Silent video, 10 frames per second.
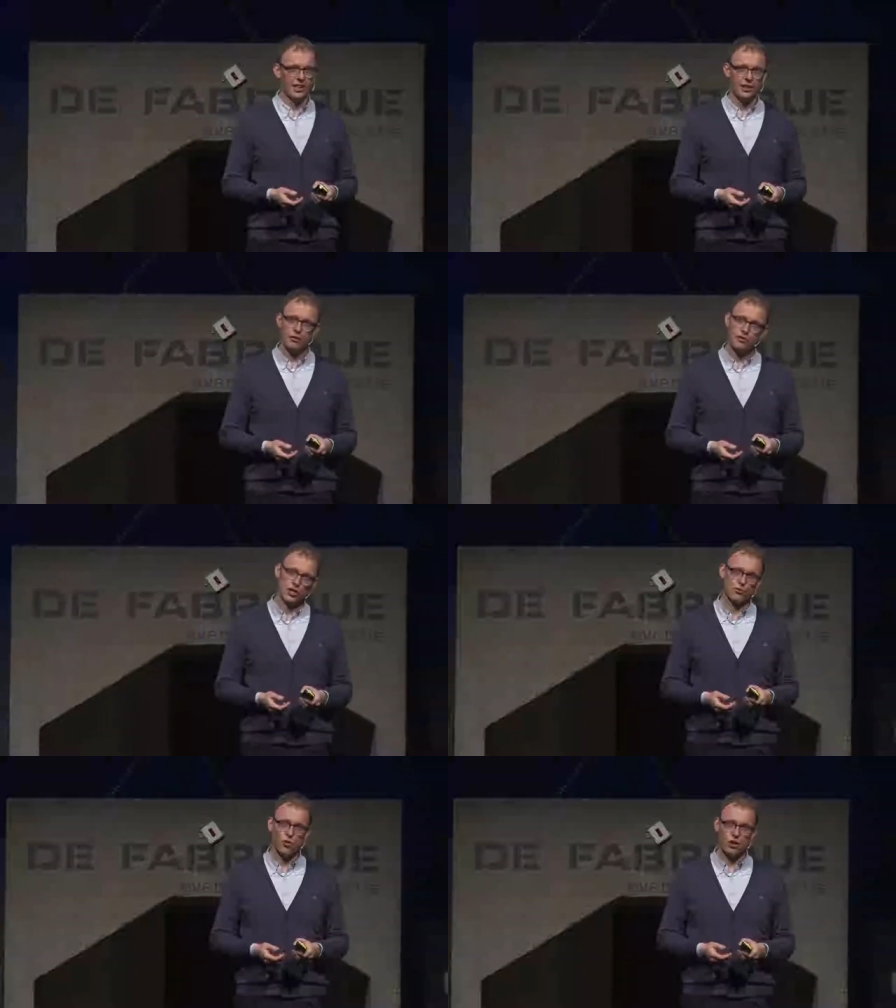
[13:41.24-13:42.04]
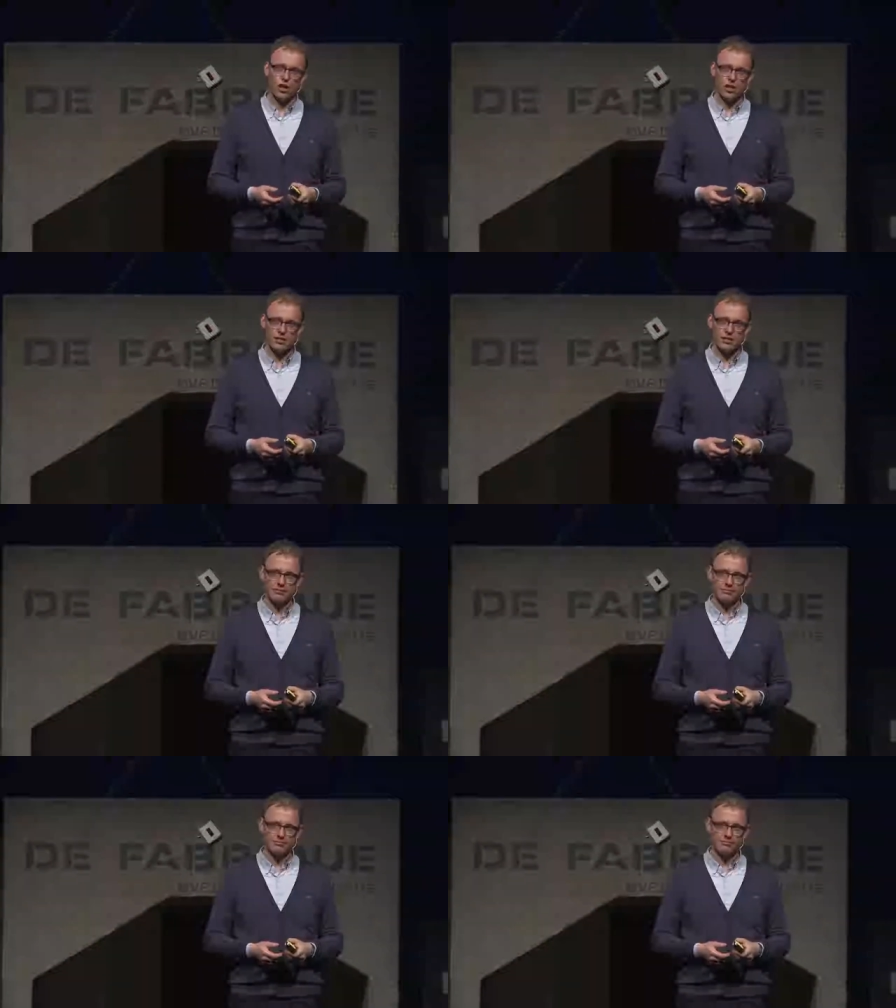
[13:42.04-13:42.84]
and you have just four cars,
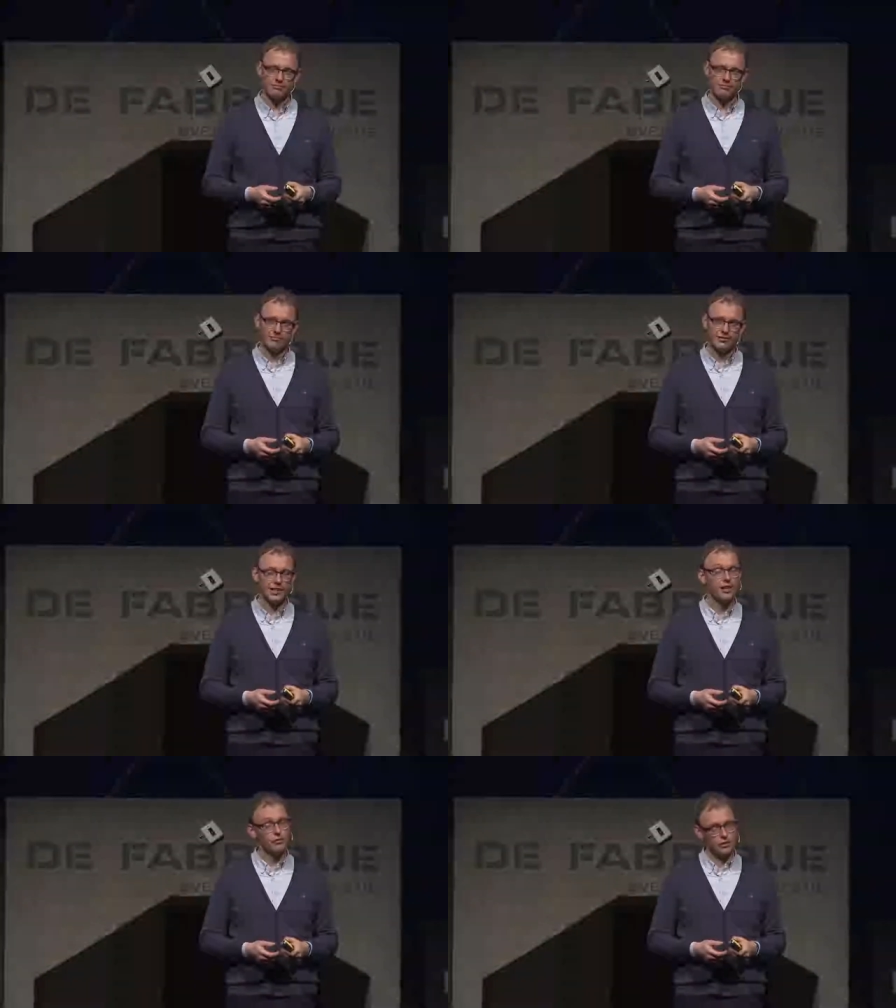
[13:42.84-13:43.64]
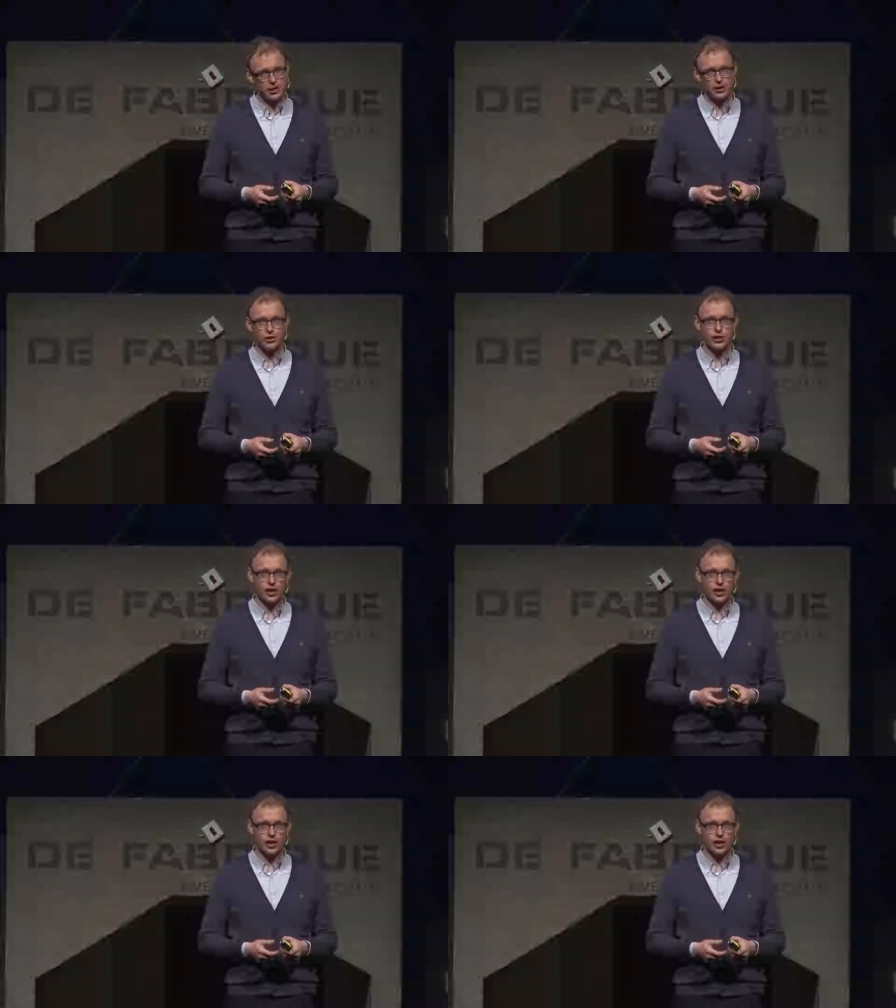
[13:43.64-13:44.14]
then you have a serious